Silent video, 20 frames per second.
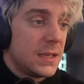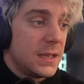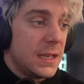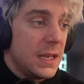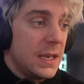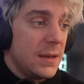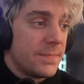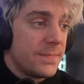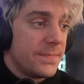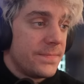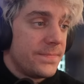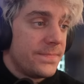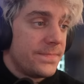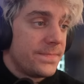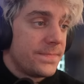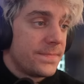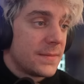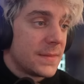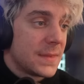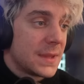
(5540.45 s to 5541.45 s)
Damn.
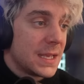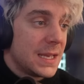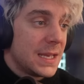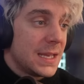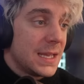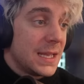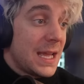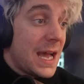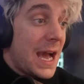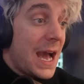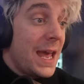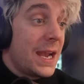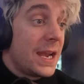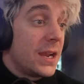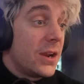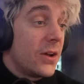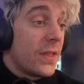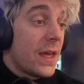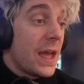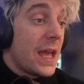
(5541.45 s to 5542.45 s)
I didn't
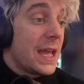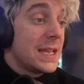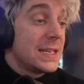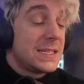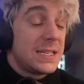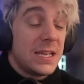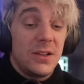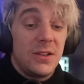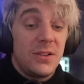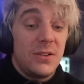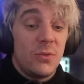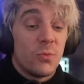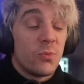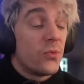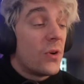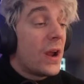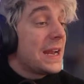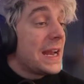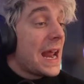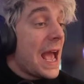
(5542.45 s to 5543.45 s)
know that until
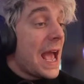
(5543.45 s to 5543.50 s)
right